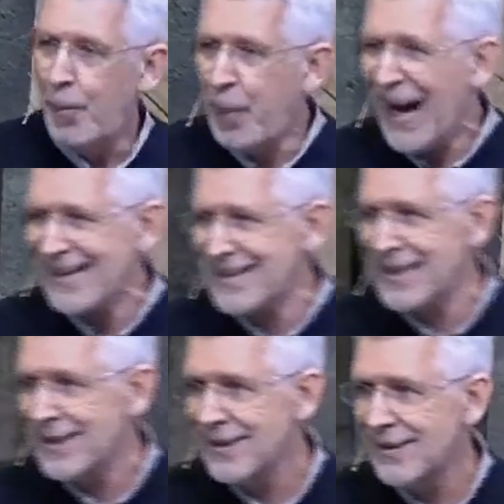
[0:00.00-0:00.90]

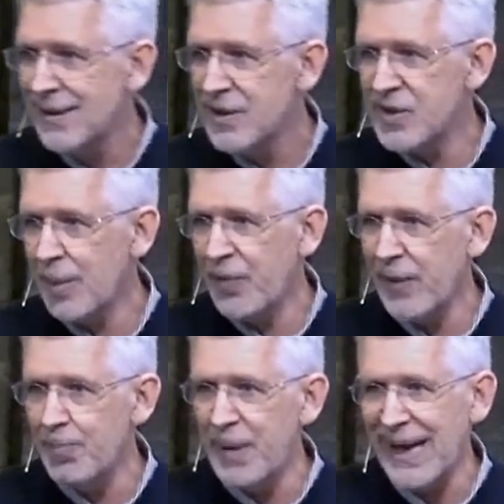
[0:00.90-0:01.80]
But
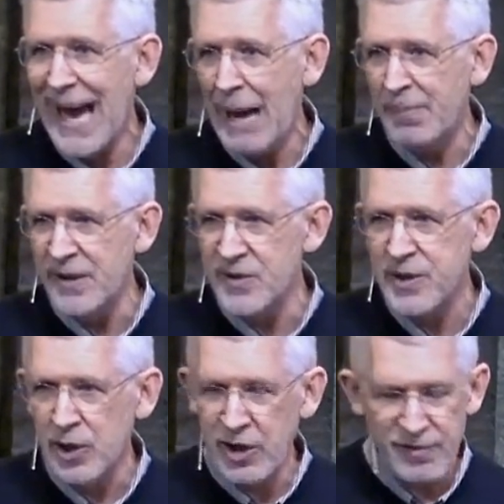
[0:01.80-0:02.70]
something big
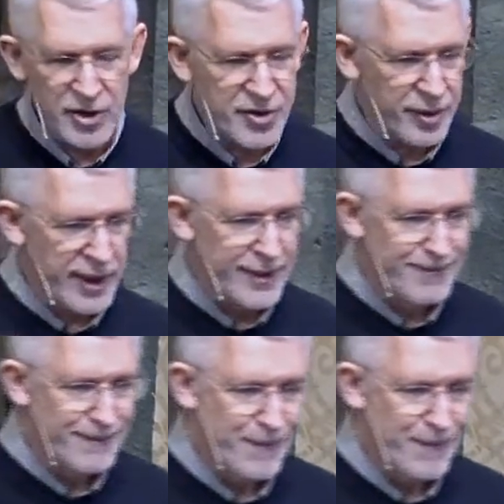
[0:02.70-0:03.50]
happens. Look at verse 3.